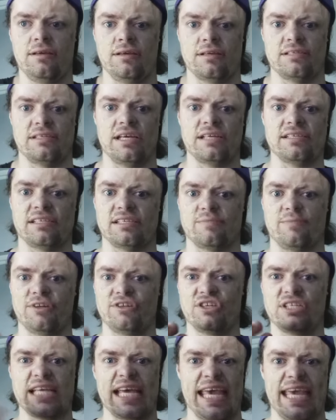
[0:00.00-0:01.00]
Because, yes, as
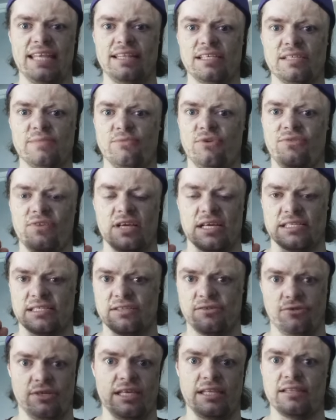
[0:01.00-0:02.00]
much as I hate this movie, I
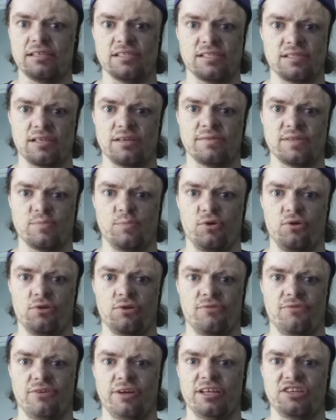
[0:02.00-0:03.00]
still keep this stuff
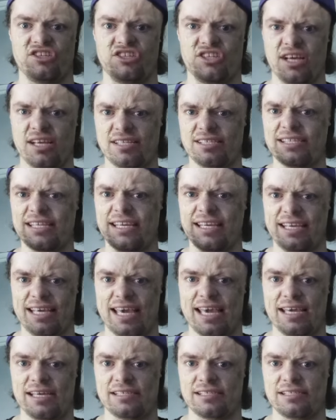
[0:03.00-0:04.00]
spoiler free just in
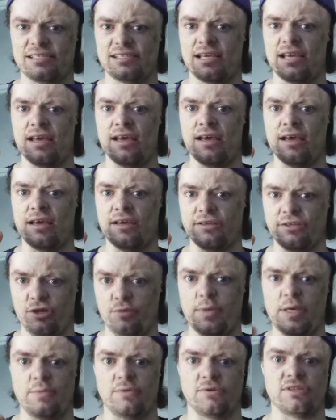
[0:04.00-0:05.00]
case
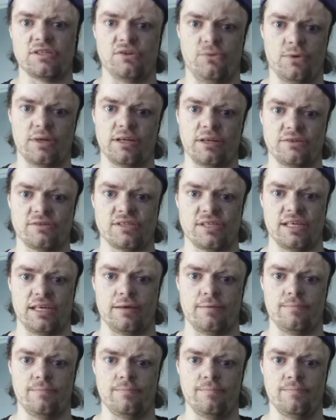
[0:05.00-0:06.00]
you people still want to go
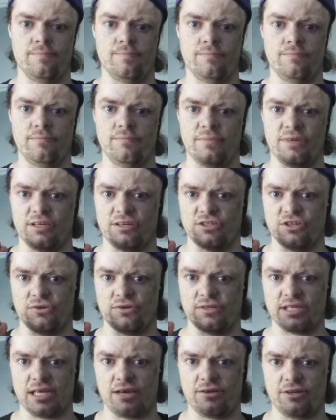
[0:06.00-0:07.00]
see it. Because
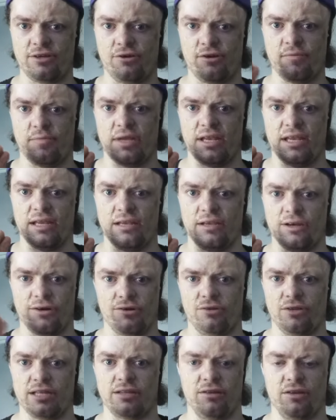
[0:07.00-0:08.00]
you're entitled to your opinion and
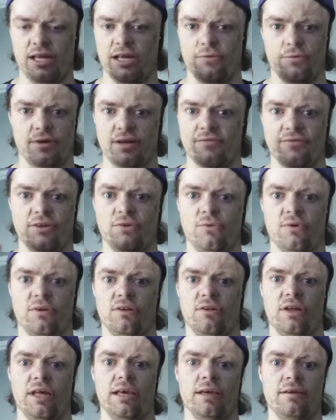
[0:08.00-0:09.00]
you're allowed to like whatever you
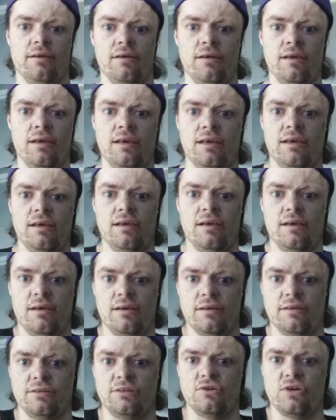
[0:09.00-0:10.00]
want to like.
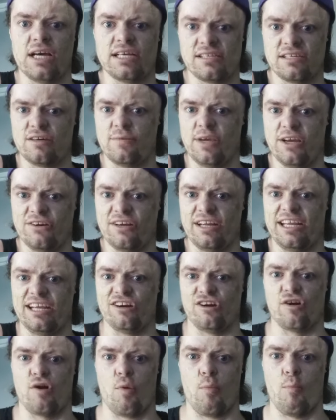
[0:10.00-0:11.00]
You guys come here to
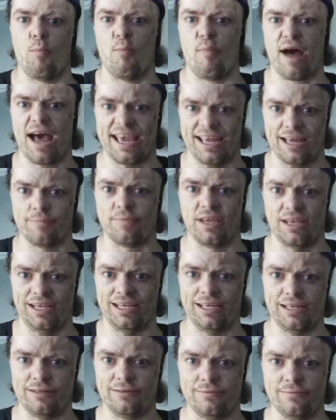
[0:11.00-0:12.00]
hear my
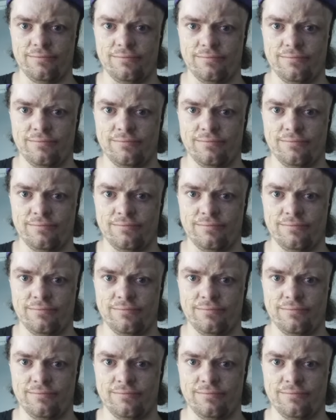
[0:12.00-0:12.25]
opinion.